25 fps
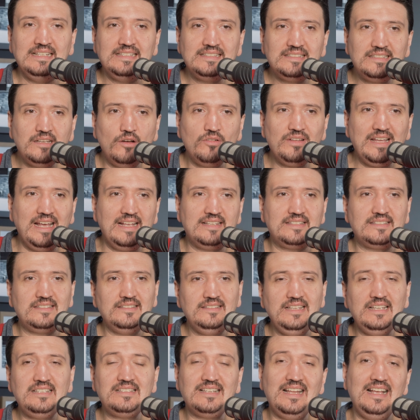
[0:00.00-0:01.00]
So yes,
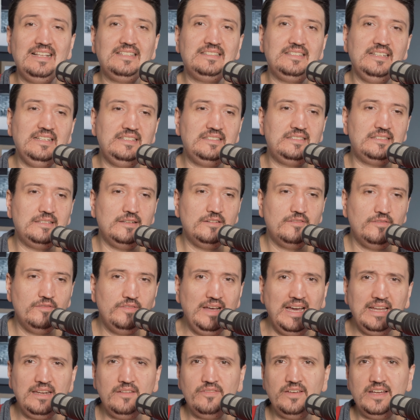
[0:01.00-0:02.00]
this lens, it's
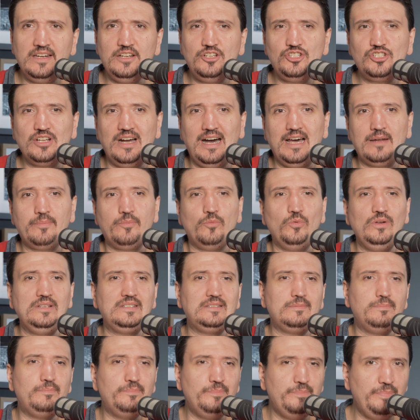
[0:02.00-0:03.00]
very sharp
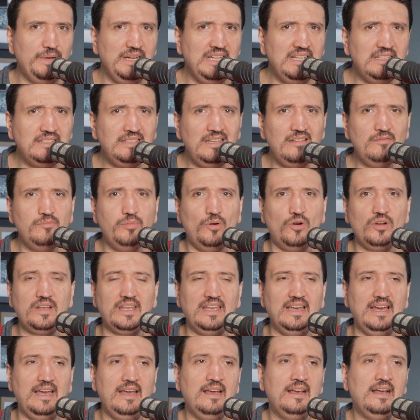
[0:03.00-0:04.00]
with pleasing
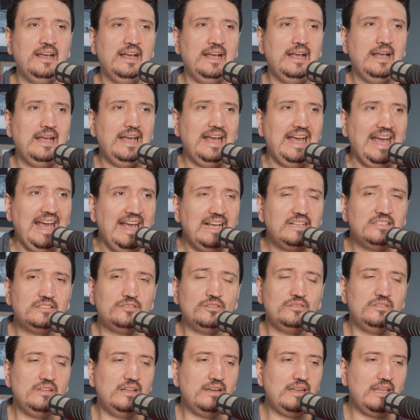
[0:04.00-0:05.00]
bokeh,
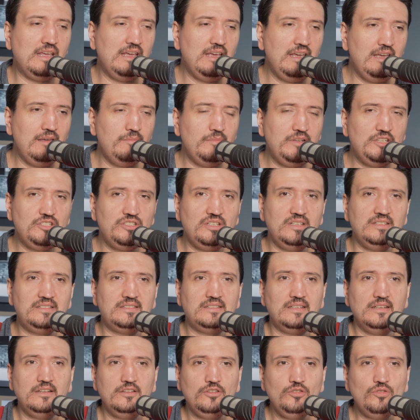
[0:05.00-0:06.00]
extraordinary
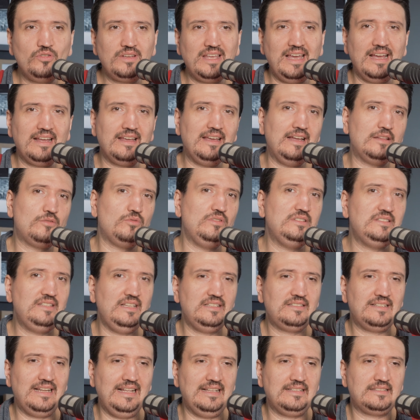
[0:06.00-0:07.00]
images you can get with
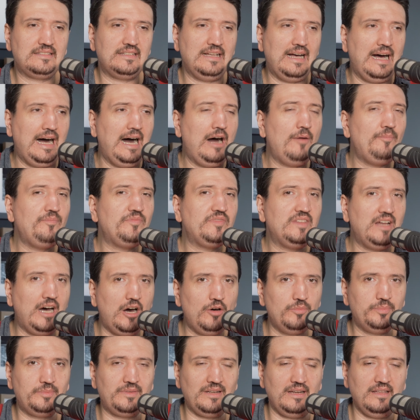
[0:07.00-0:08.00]
this lens,
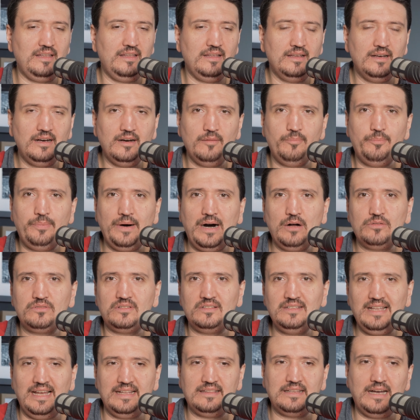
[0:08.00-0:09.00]
undoubtedly
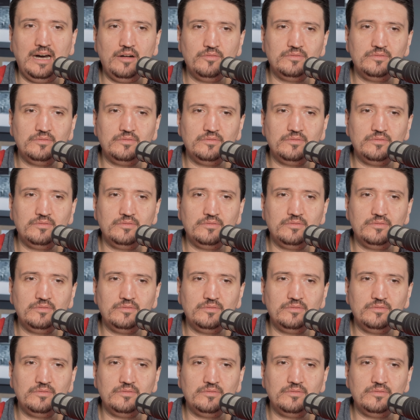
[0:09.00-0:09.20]
about that,